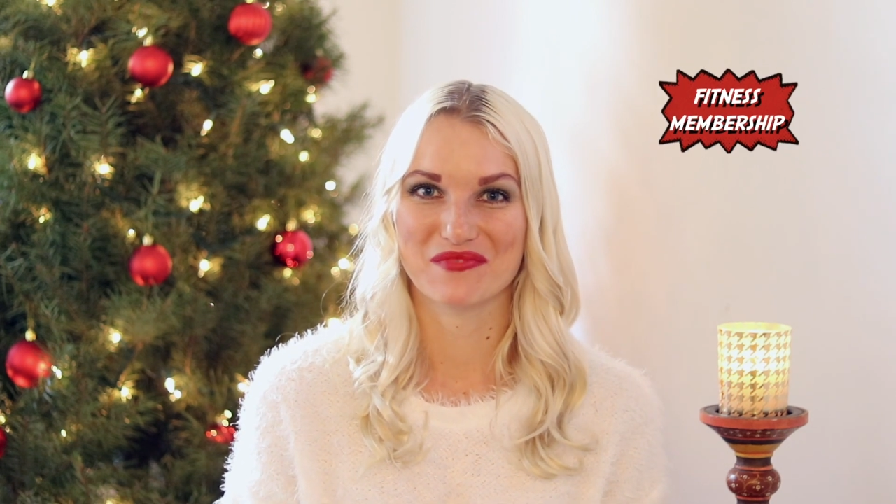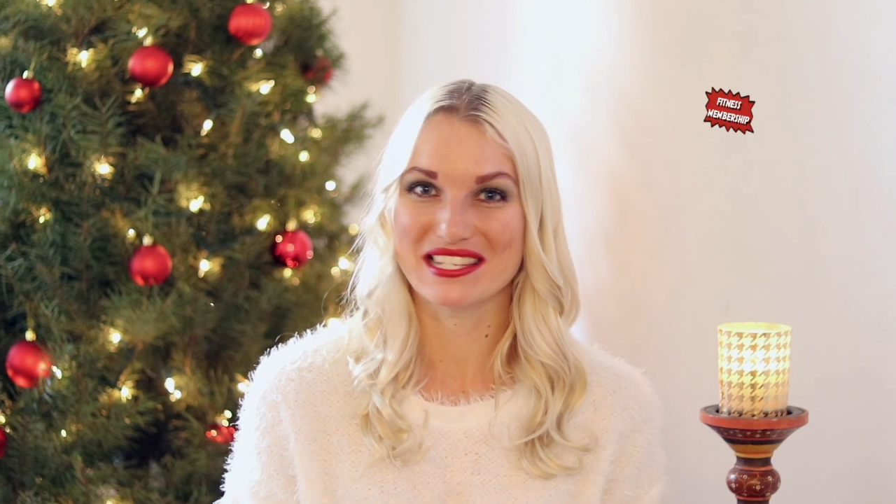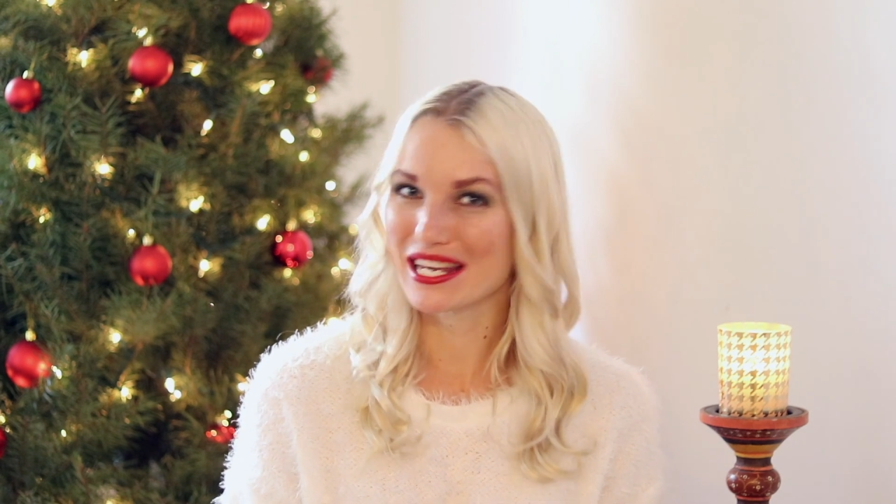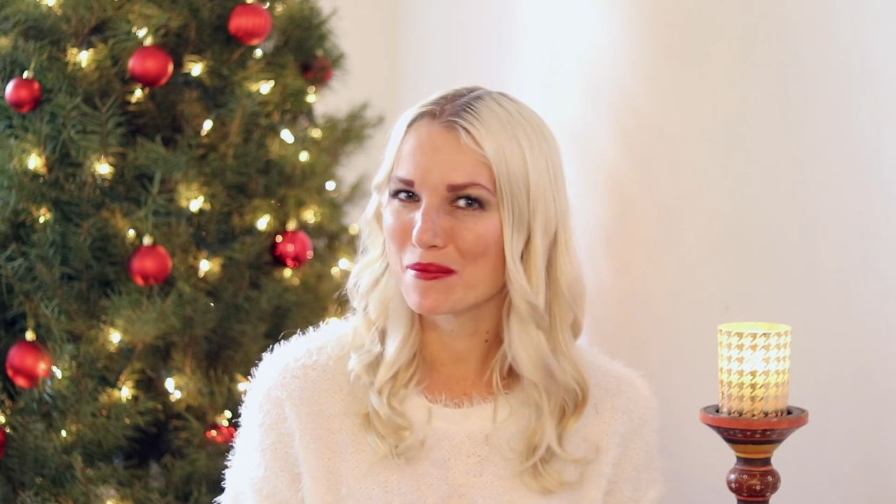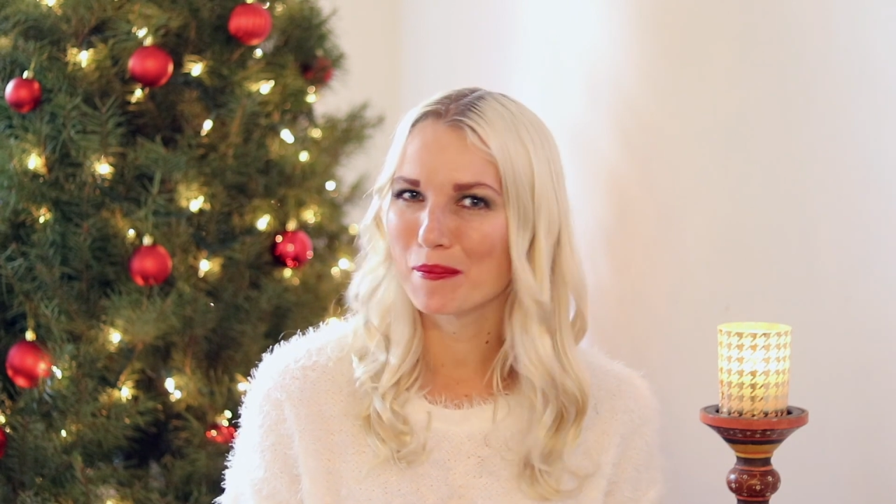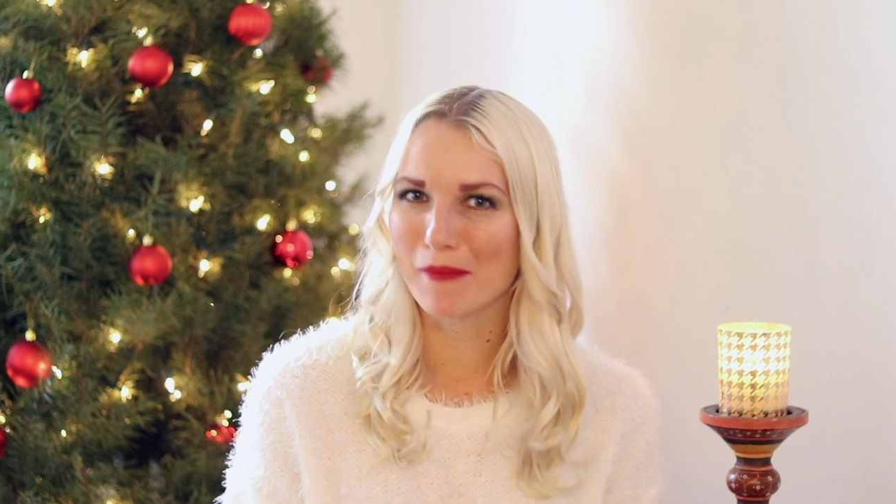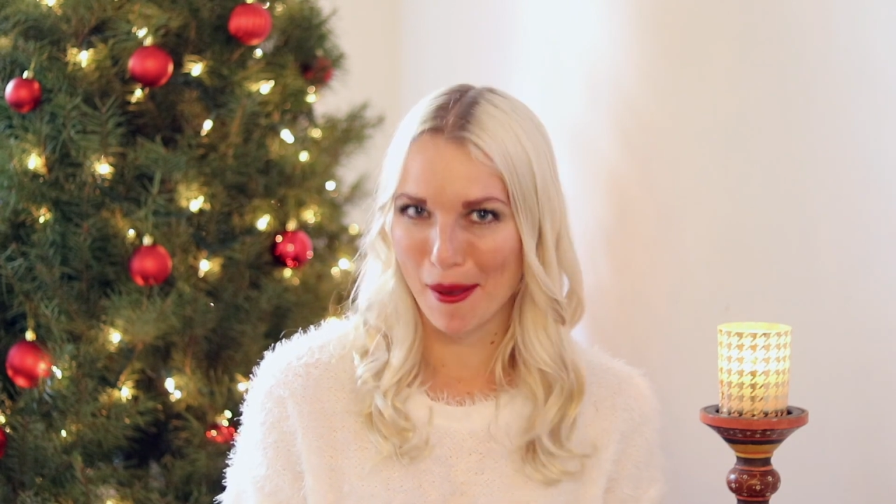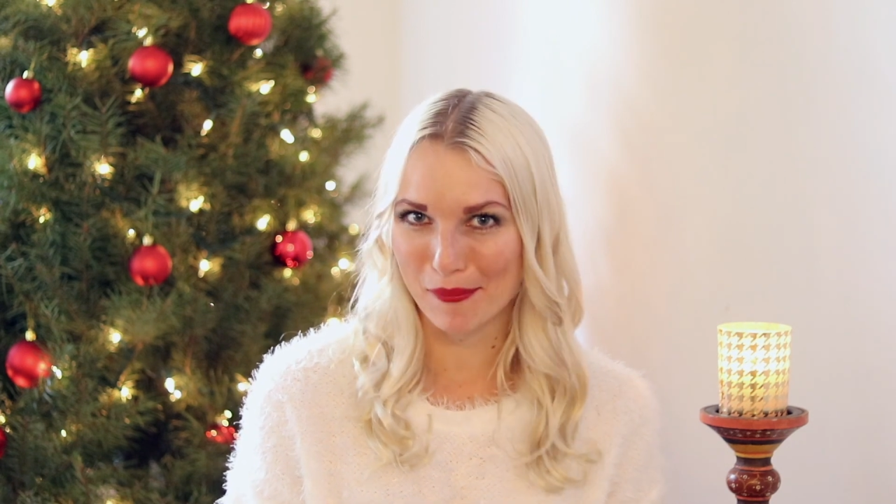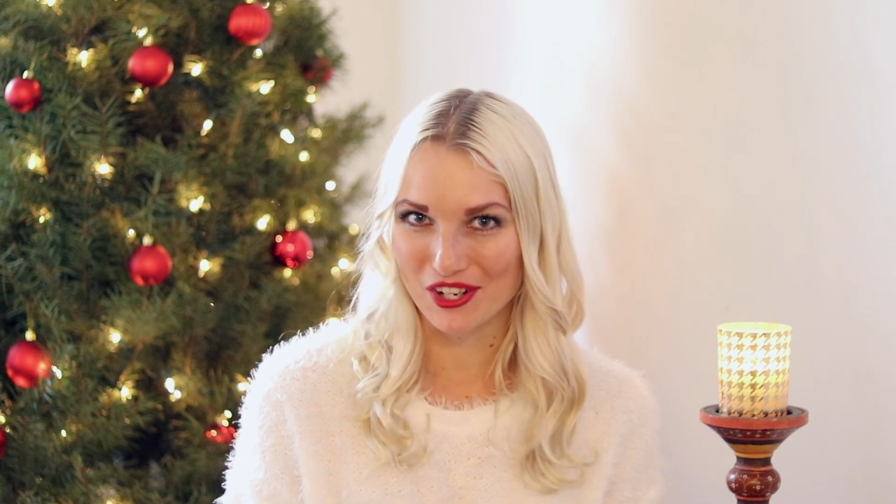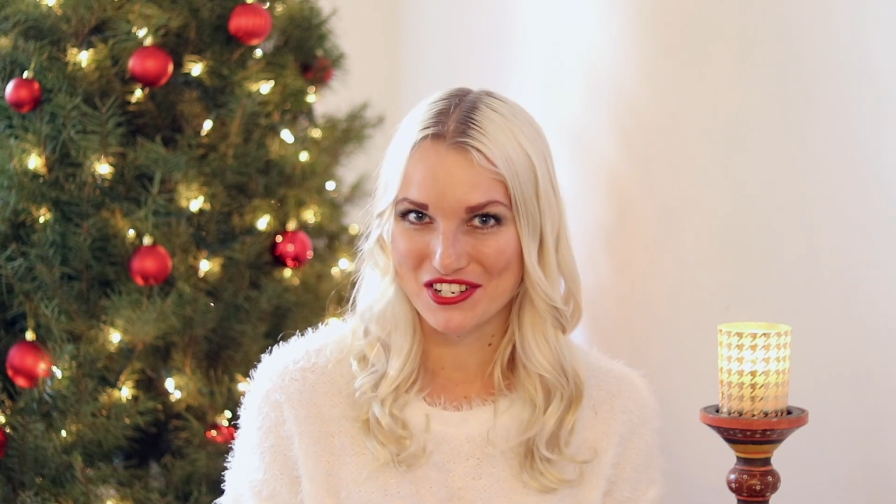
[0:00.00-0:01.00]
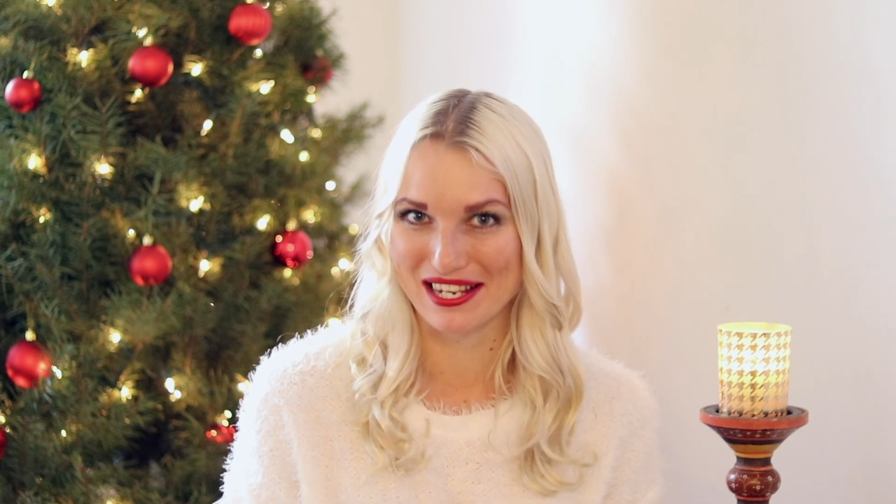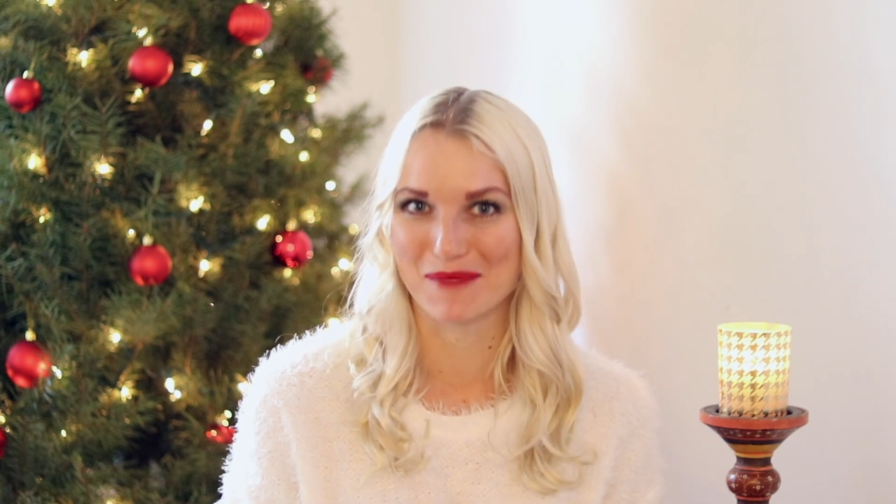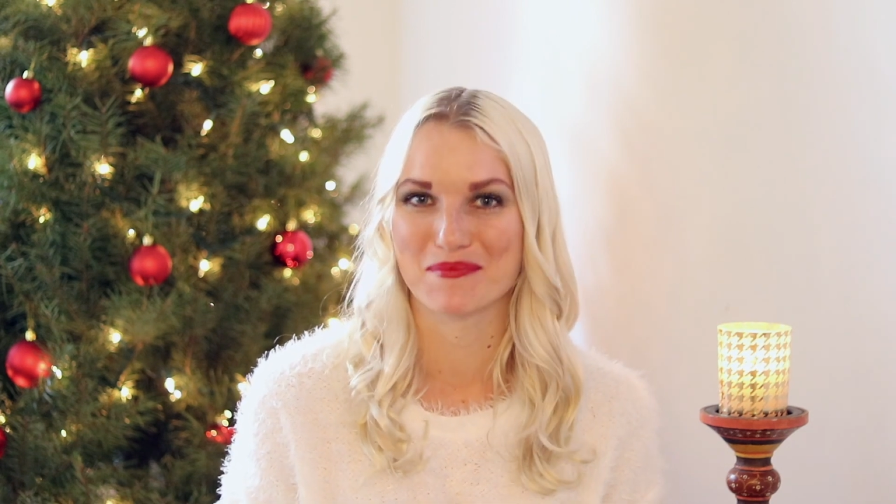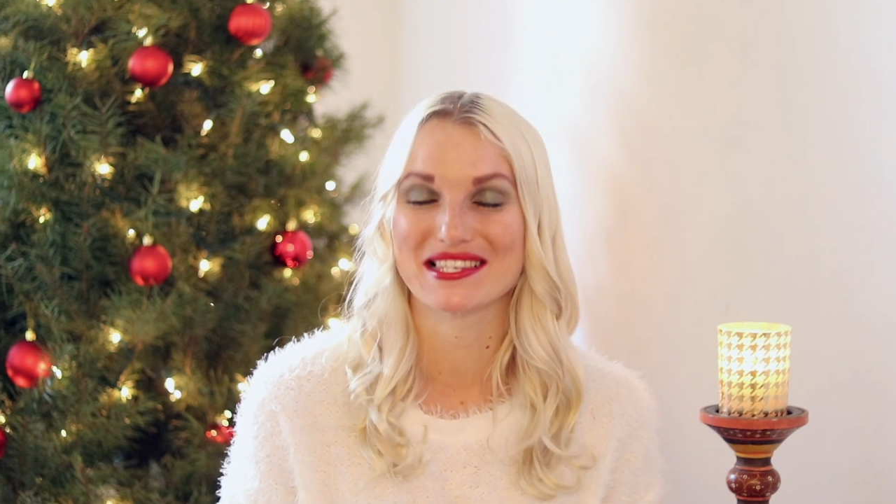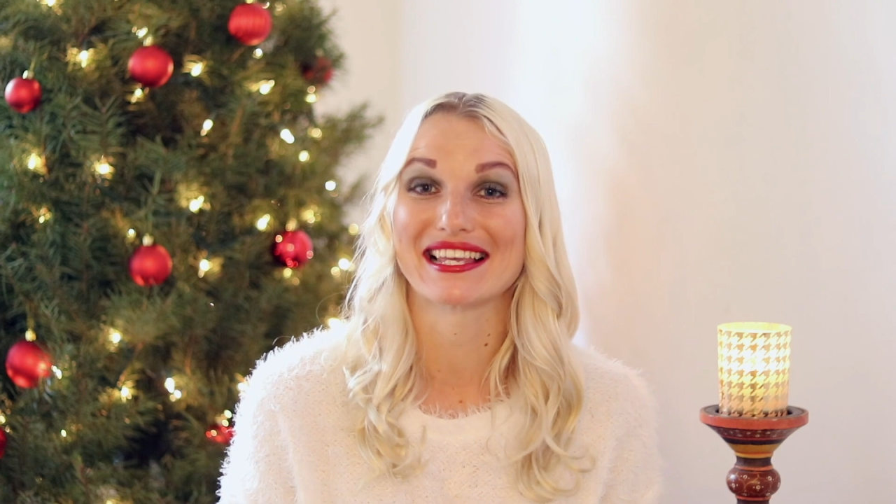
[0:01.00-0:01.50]
gym
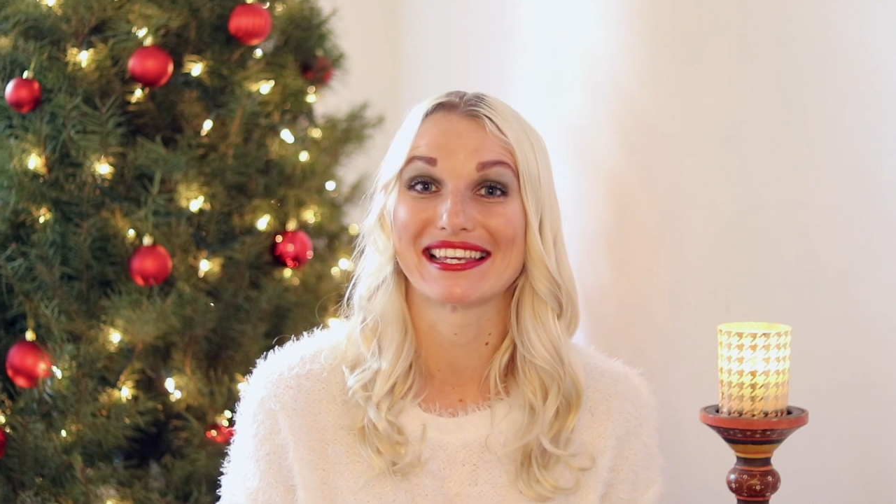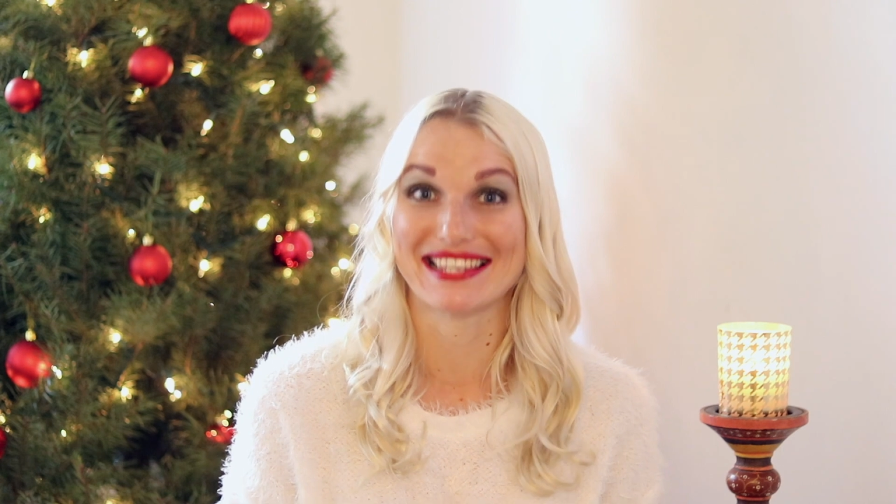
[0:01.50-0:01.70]
memberships.